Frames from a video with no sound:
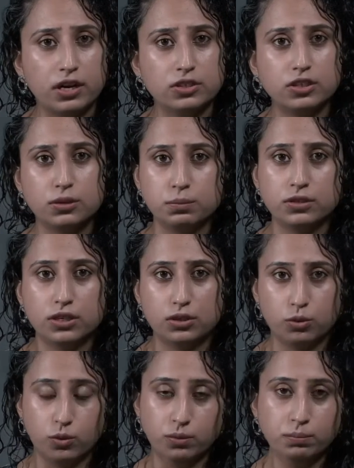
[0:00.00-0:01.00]
treatment
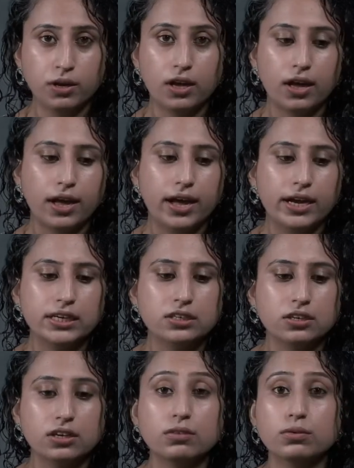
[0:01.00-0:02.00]
at home
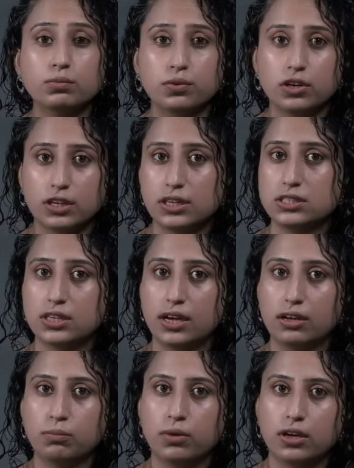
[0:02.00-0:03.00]
and even for kids
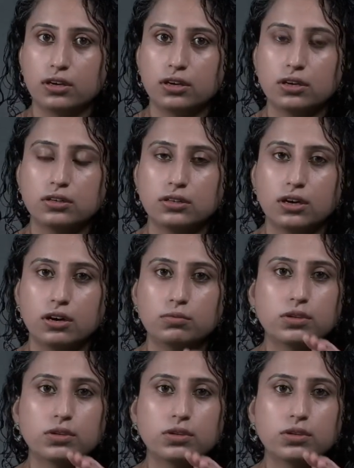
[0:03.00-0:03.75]
i make it uh,